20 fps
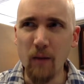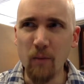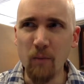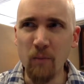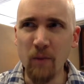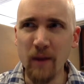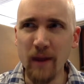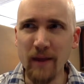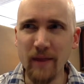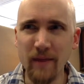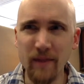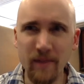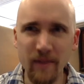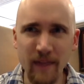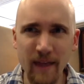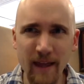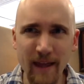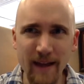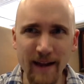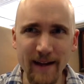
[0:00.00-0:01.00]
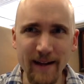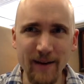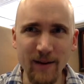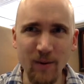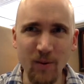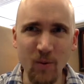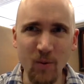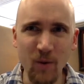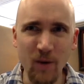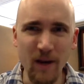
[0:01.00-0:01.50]
But I think
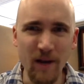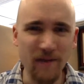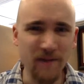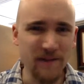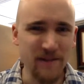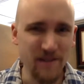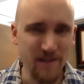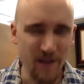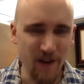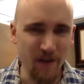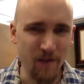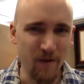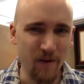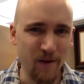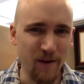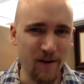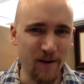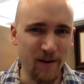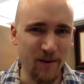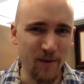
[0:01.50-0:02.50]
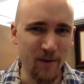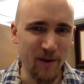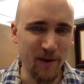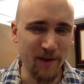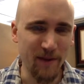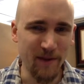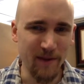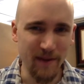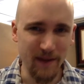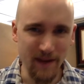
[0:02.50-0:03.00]
what I've discovered
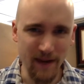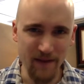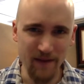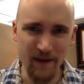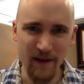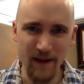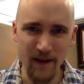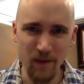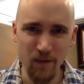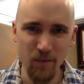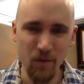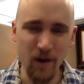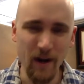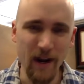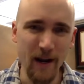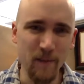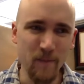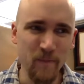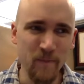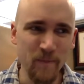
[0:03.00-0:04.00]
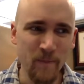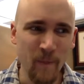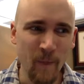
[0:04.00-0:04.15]
with the Navigator brand